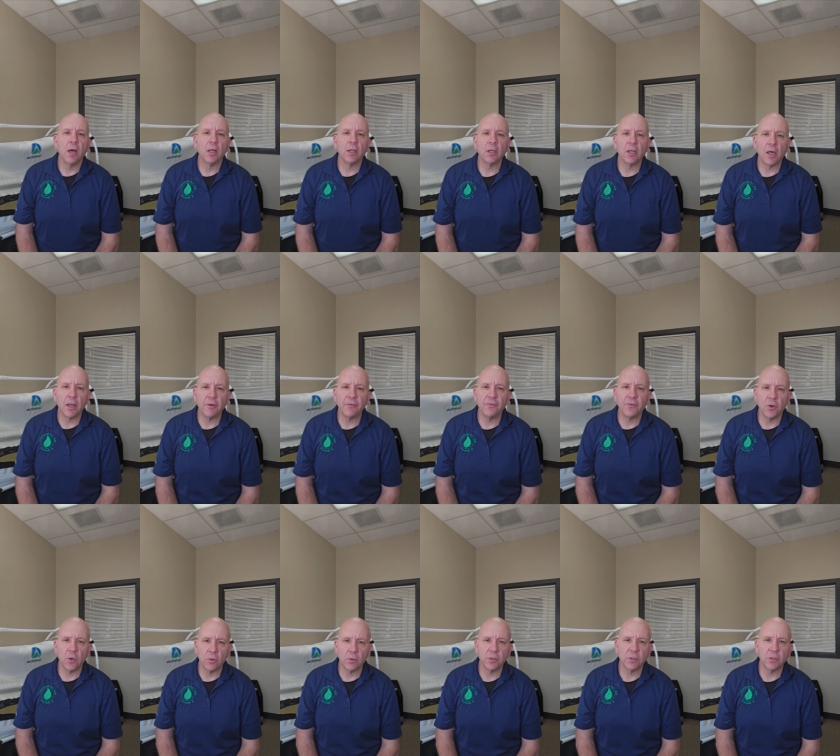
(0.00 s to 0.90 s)
a lot of
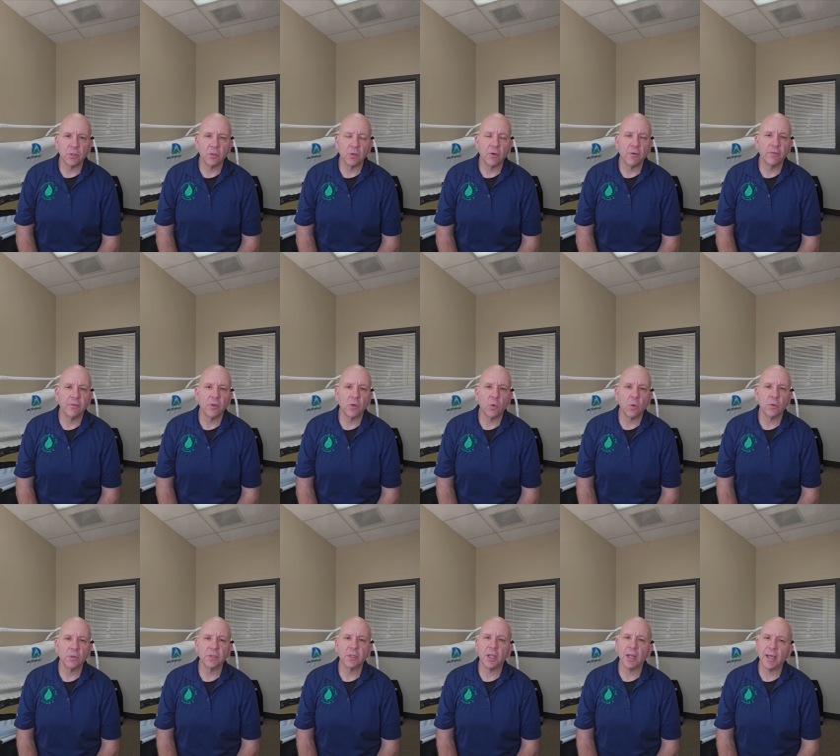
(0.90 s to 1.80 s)
folks over the
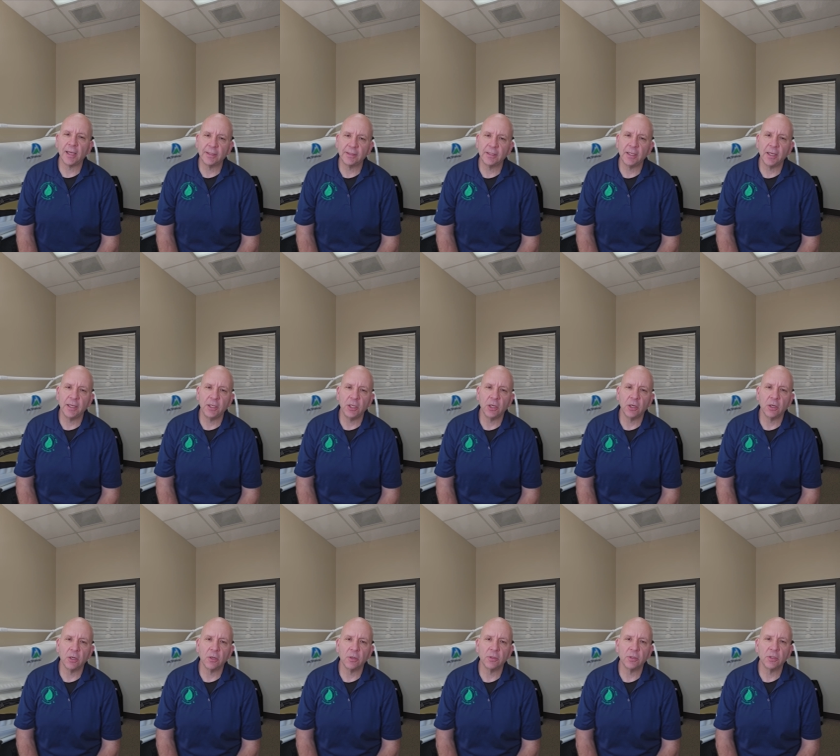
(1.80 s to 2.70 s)
course of the last 10
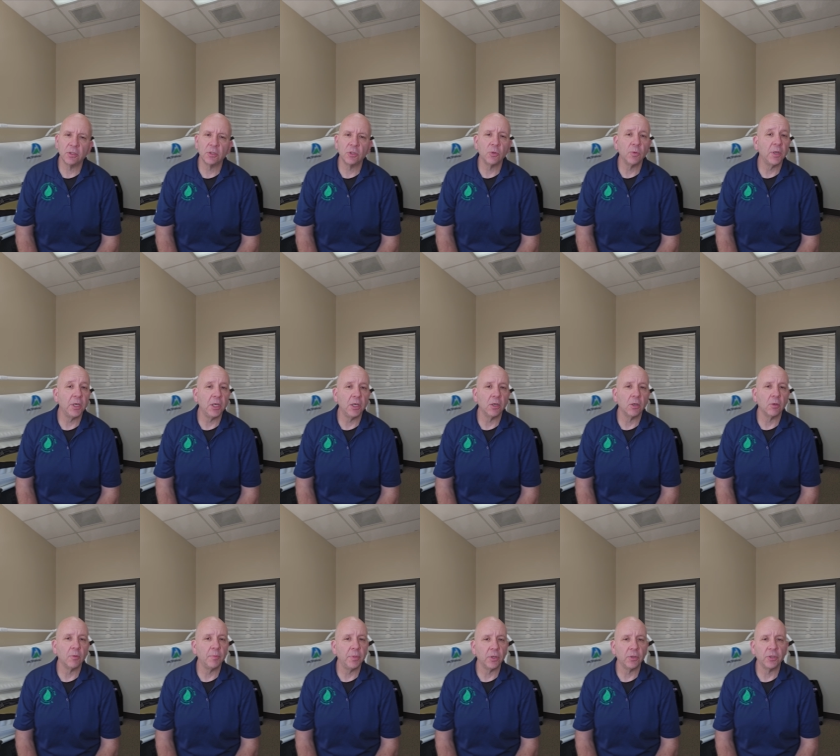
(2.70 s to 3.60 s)
years to
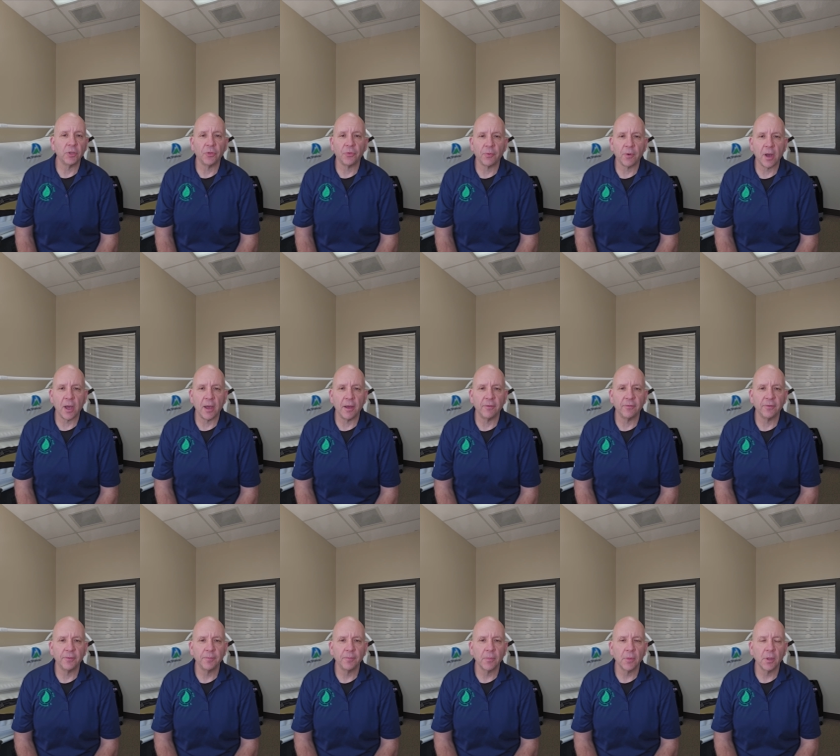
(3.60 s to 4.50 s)
heal, build, and thrive.